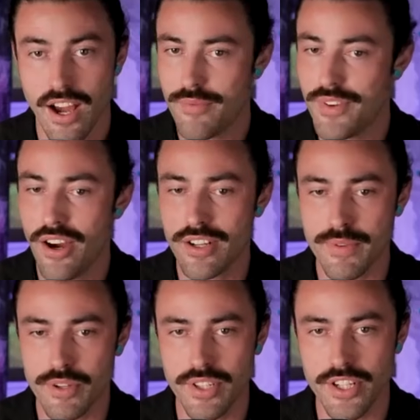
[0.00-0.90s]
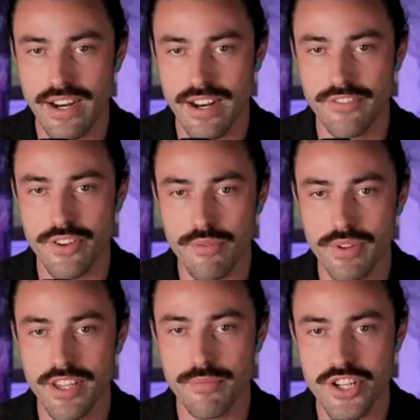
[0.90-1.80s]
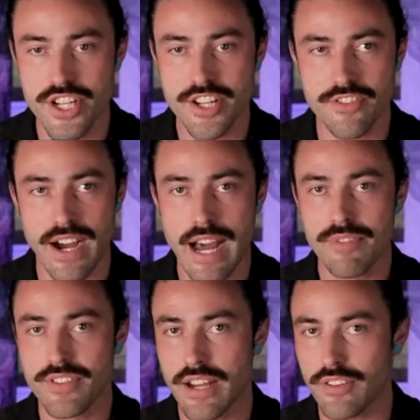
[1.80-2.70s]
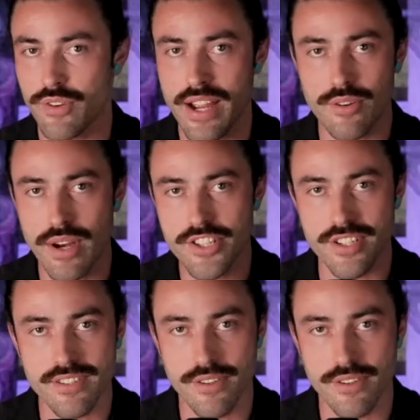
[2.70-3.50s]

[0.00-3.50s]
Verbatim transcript: Um, no, it's been a really great interview. I really appreciate your vibe and you got great questions.